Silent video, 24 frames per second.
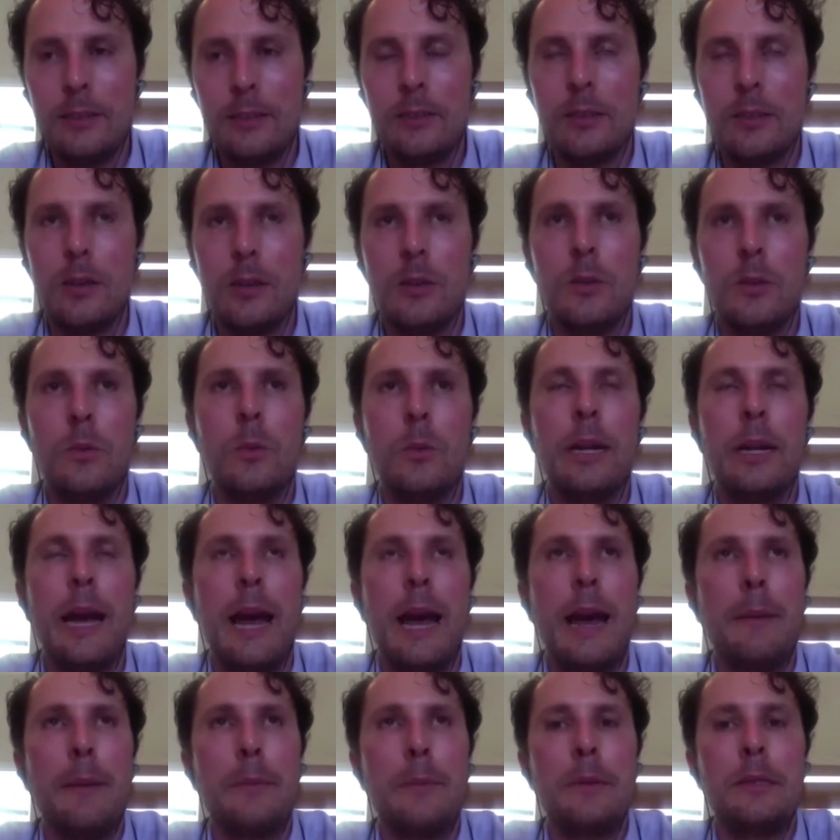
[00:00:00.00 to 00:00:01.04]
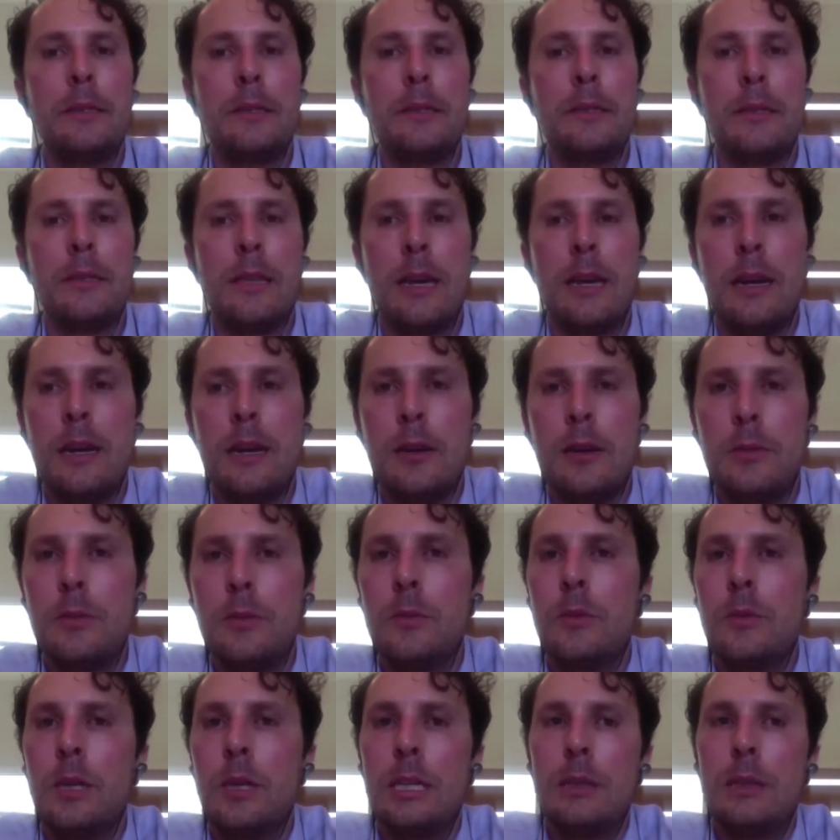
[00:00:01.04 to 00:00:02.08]
So what happens
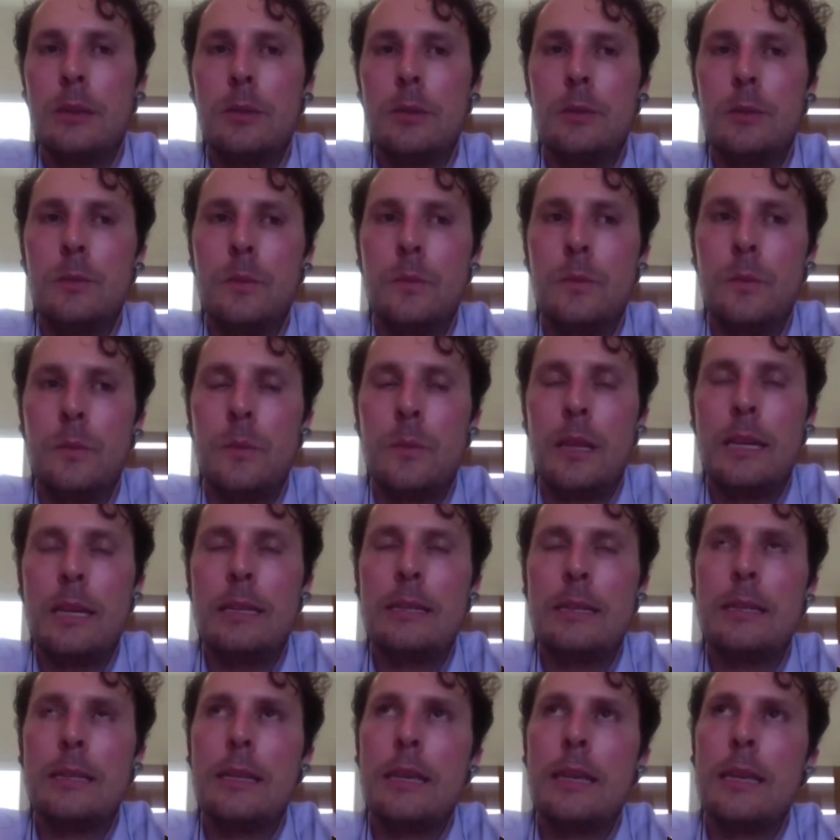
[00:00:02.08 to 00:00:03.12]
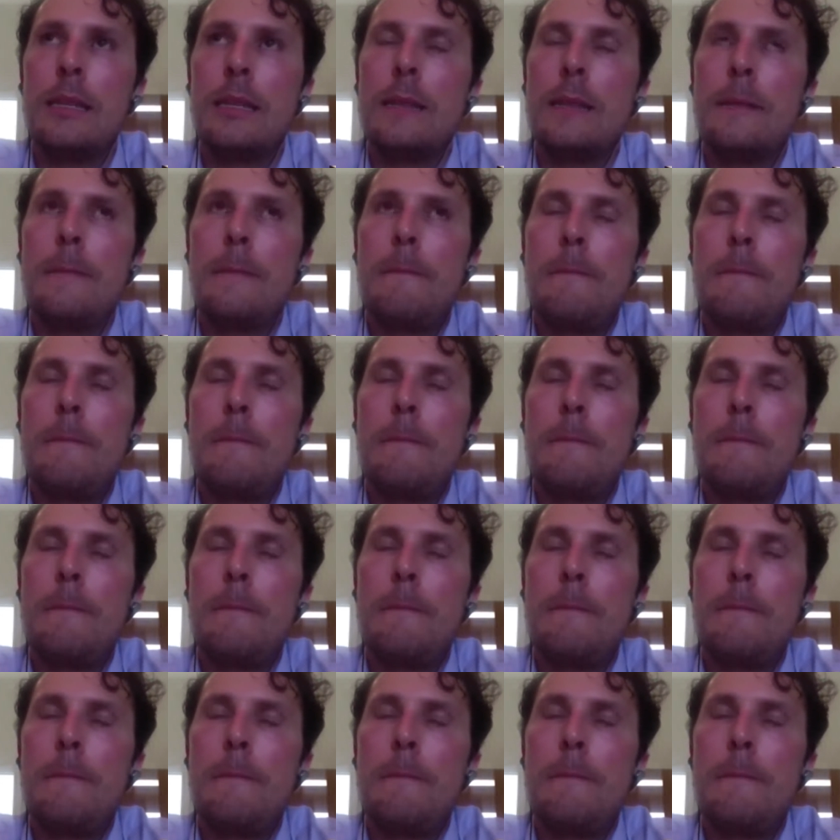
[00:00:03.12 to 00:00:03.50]
there is that